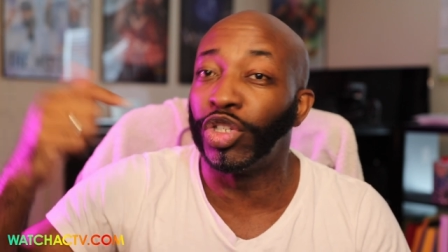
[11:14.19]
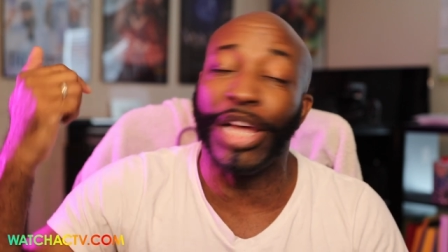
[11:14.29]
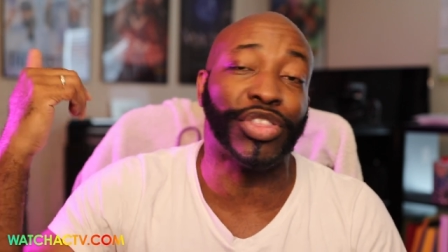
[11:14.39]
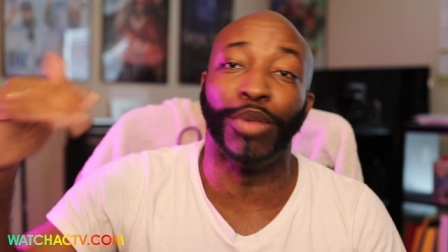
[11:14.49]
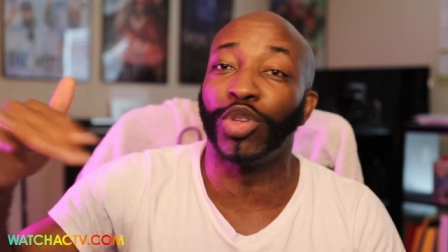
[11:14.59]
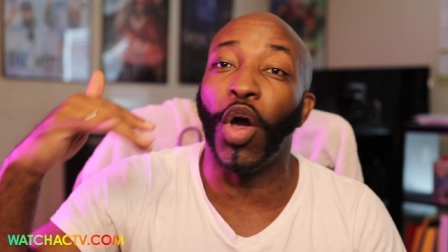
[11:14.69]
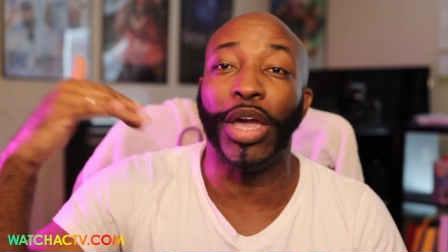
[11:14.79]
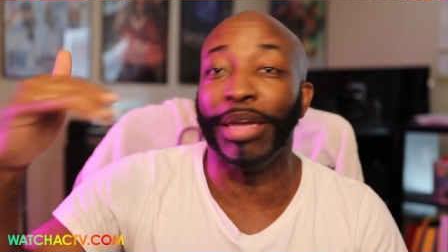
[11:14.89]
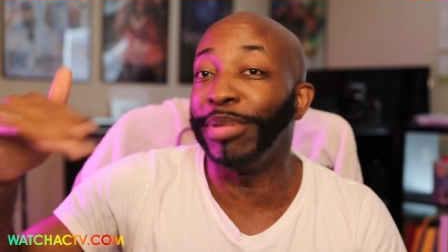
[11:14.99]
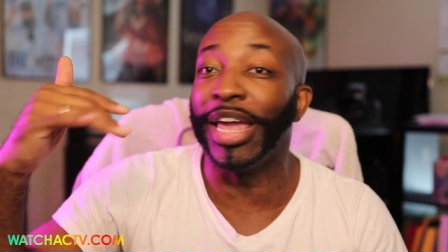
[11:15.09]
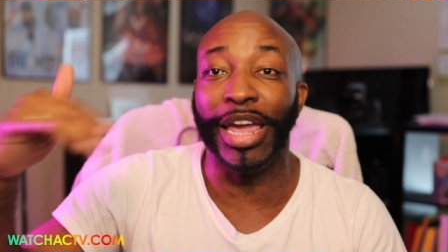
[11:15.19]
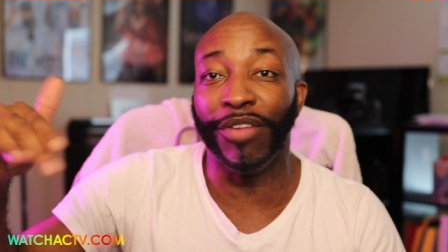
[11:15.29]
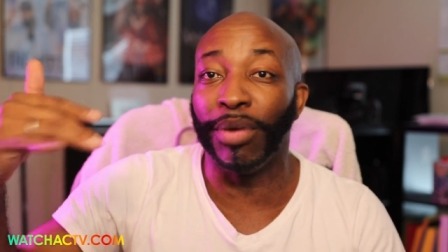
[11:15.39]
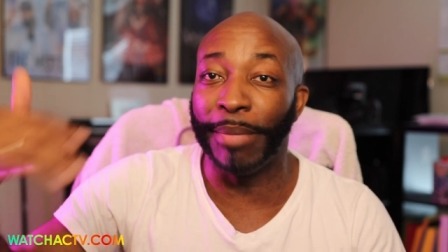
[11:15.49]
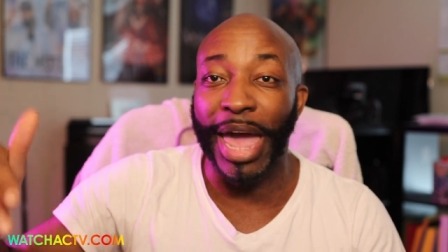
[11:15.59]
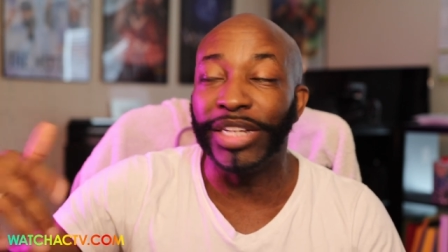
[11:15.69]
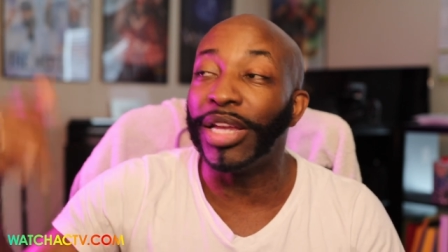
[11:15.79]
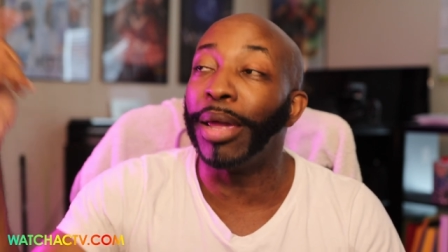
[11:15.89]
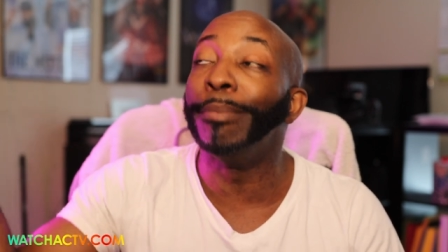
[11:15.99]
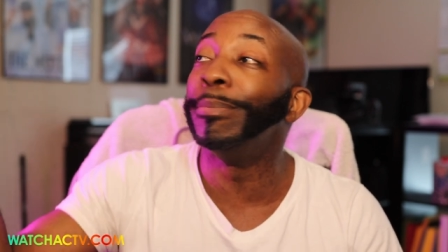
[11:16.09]
So I thought it was gonna be an even match,
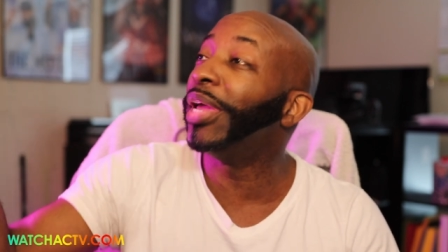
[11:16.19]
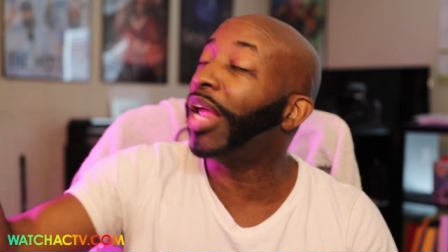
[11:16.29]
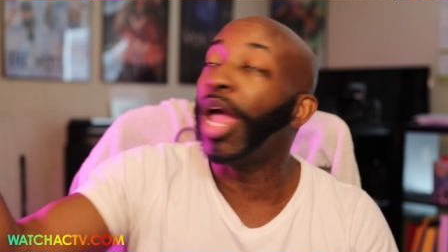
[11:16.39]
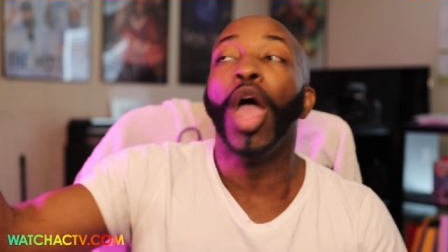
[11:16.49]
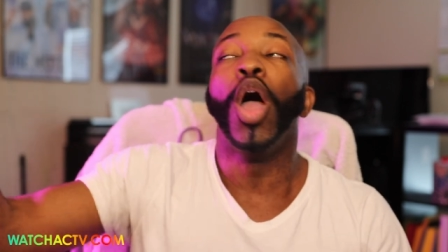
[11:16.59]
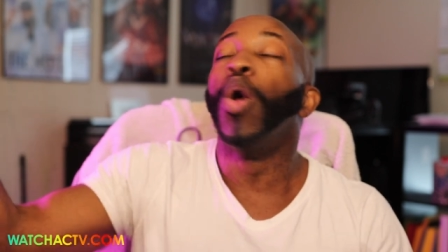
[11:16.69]
and boy